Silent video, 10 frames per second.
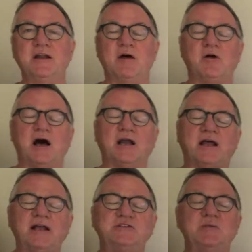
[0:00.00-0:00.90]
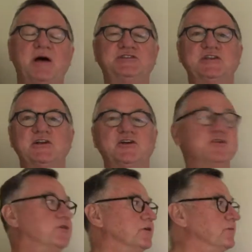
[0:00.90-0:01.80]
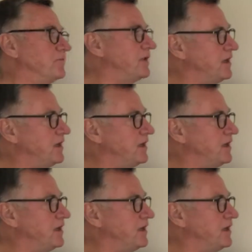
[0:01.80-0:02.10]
Now, I'd like you to imagine that Google,